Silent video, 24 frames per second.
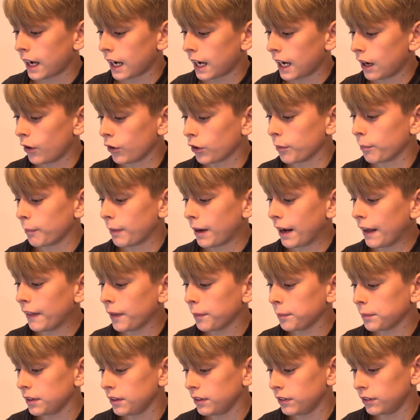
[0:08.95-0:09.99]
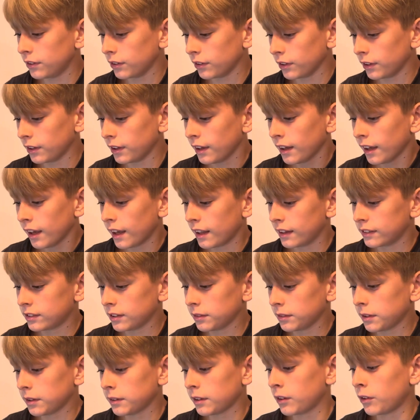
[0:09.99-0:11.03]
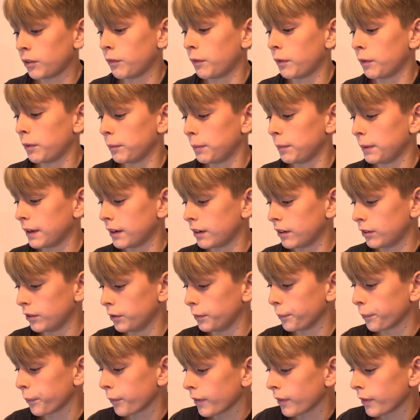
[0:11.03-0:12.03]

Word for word: I'll get mad at them easily, and sometimes I don't want to be at home.